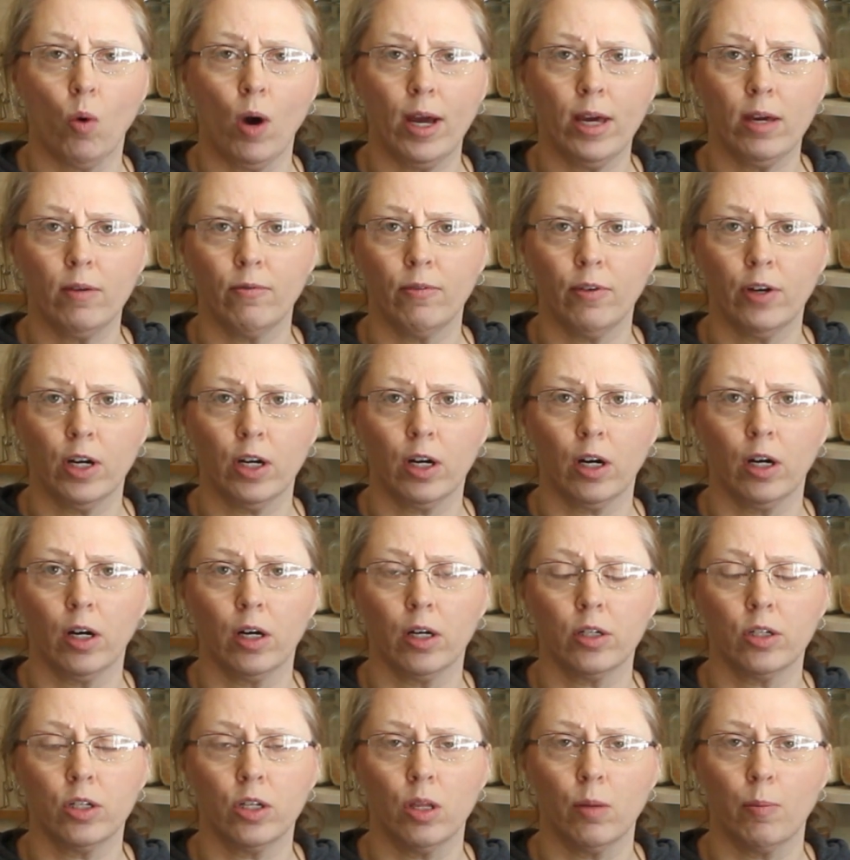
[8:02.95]
white
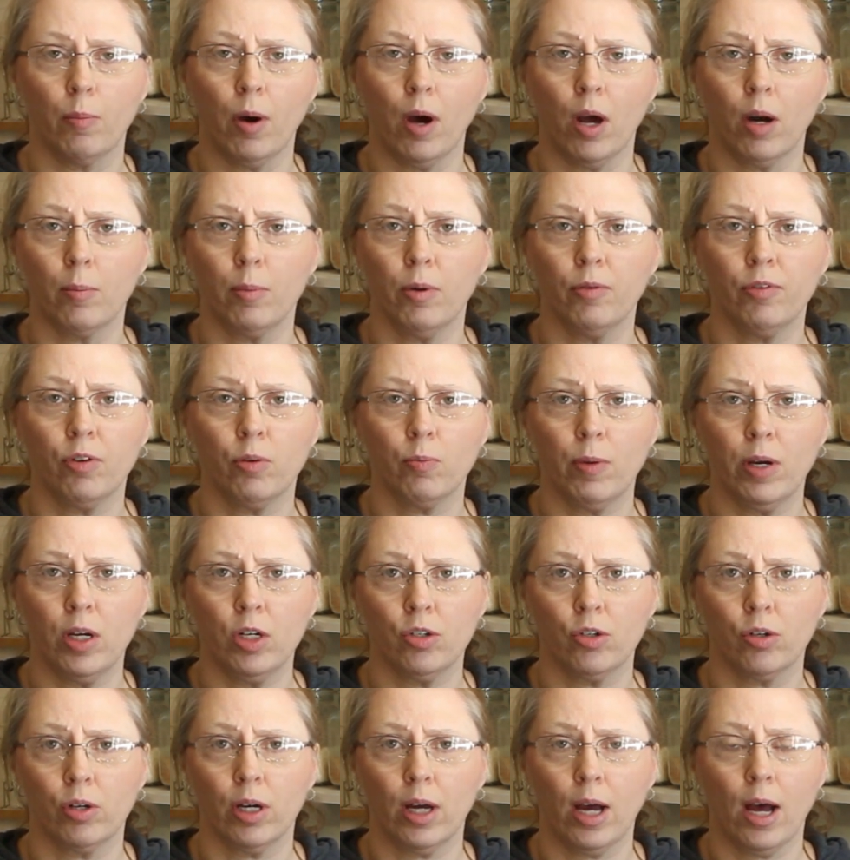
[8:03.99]
vinegar to the bottom of your
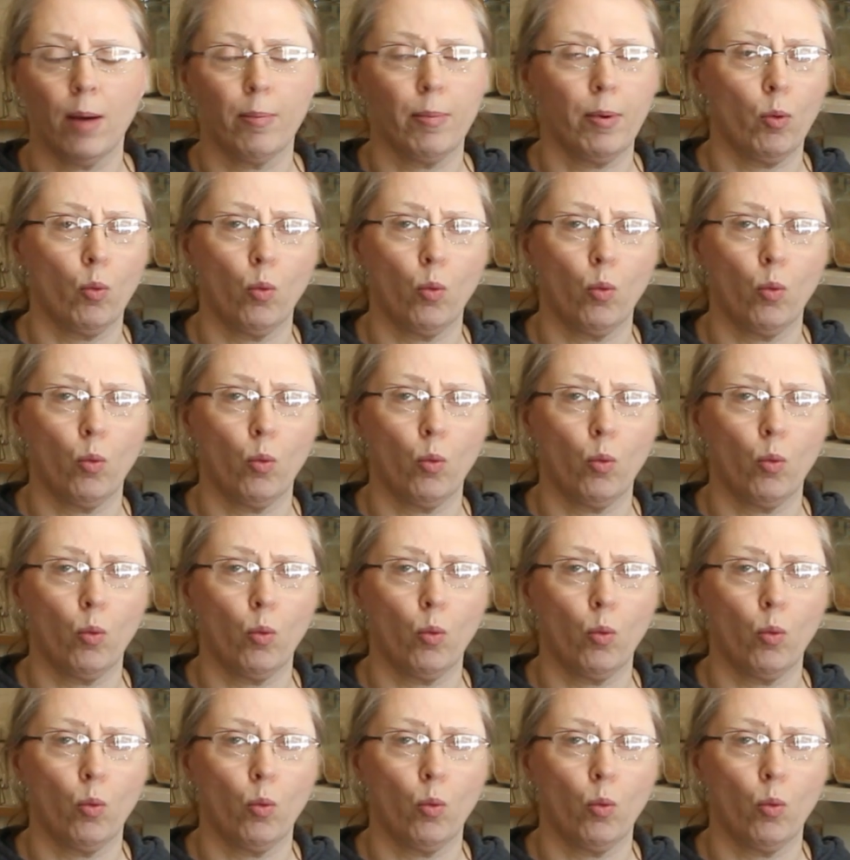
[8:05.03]
measuring cup,